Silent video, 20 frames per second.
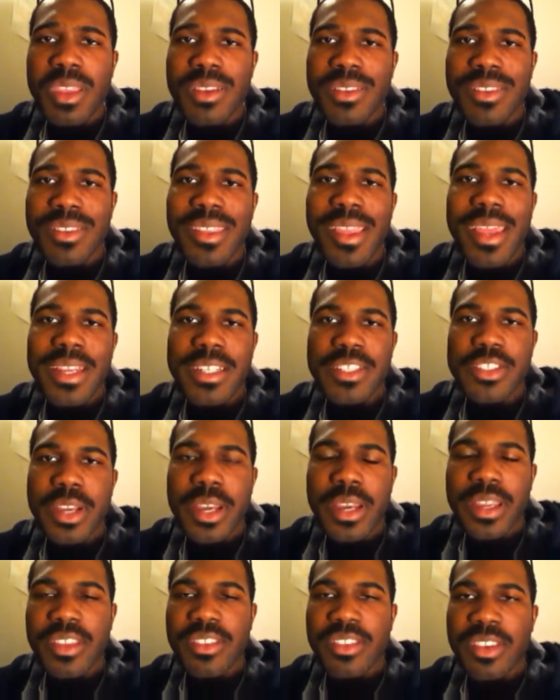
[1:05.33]
Static
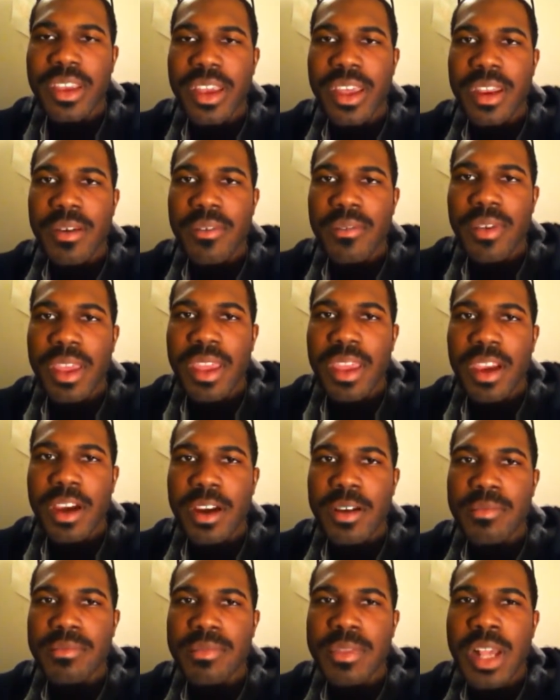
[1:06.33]
Shock is kind of
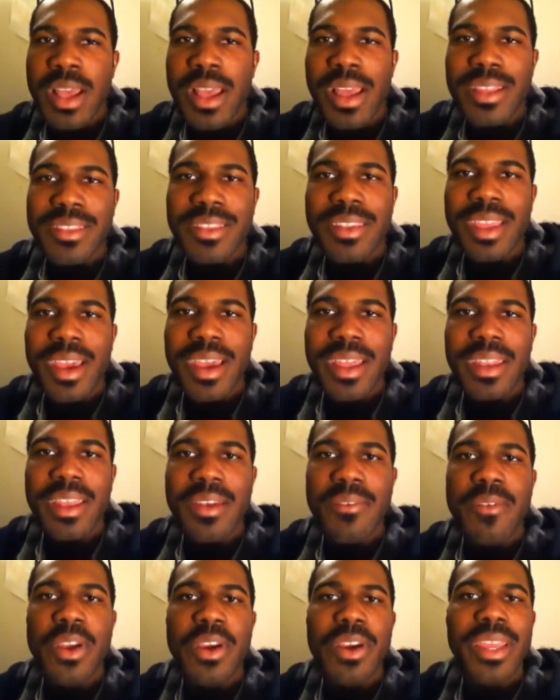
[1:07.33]
it's not
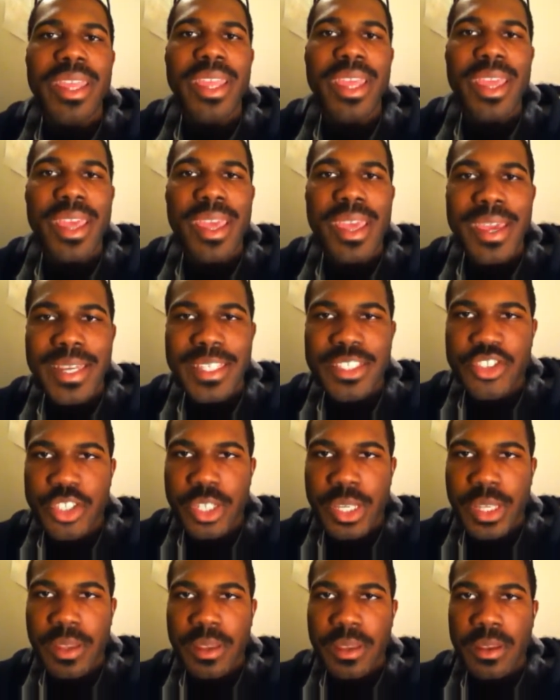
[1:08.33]
a very
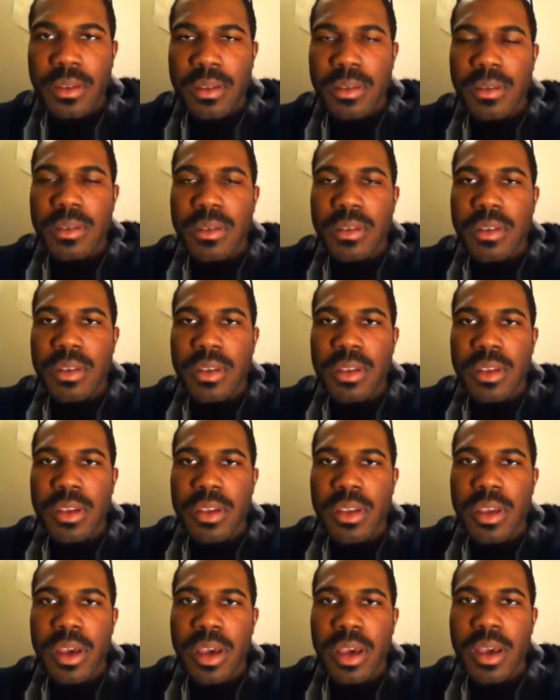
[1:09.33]
edgy
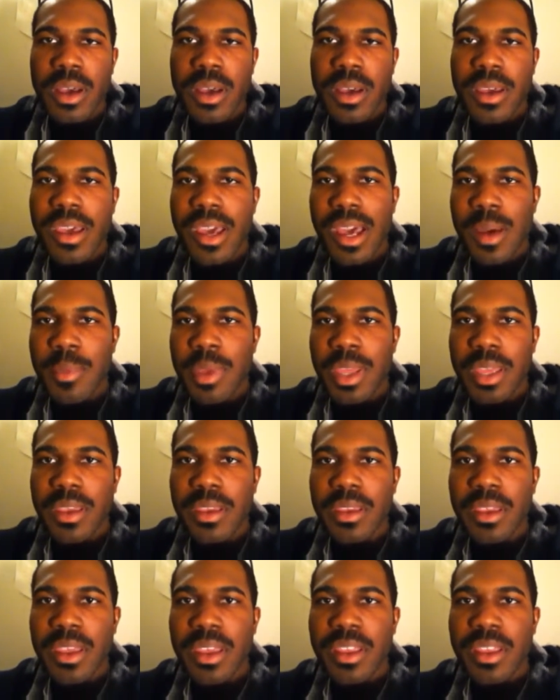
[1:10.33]
comic.